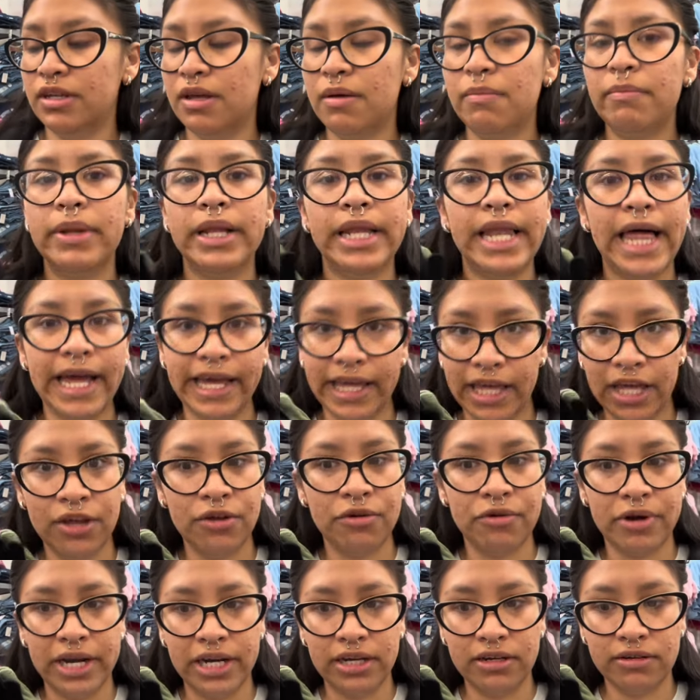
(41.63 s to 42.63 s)
Black and
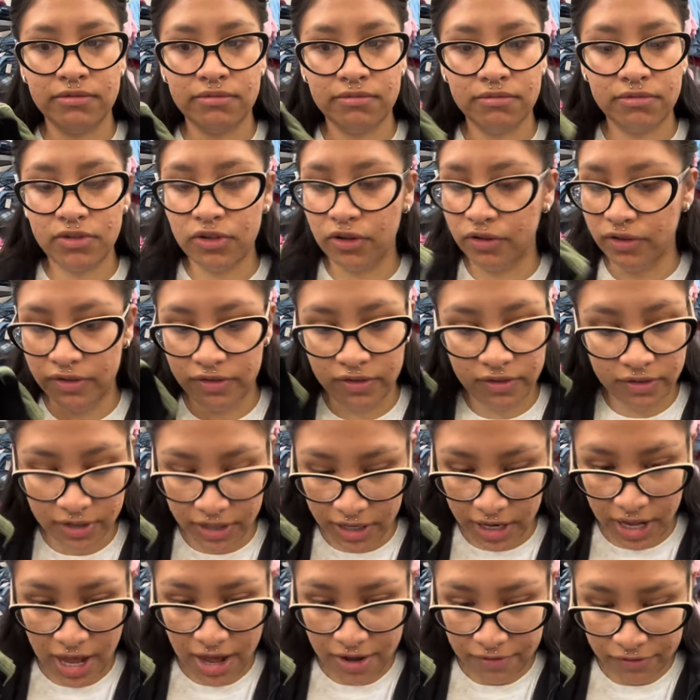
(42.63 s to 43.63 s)
green, so this is
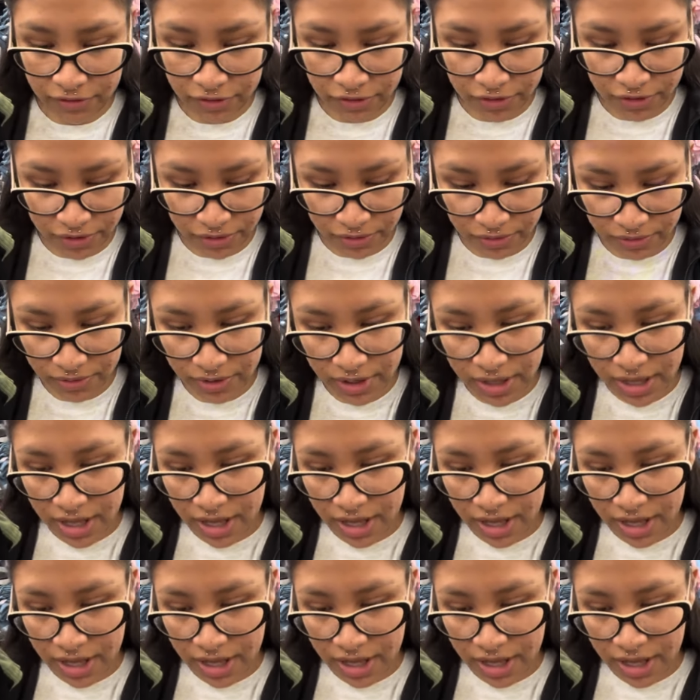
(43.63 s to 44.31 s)
gonna have to do.